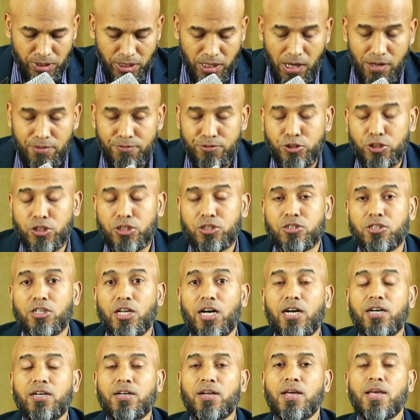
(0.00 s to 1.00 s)
have just
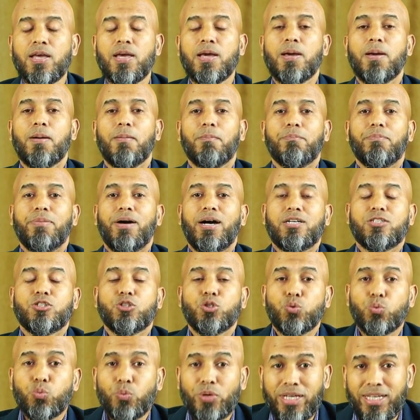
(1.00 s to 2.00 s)
learned, but we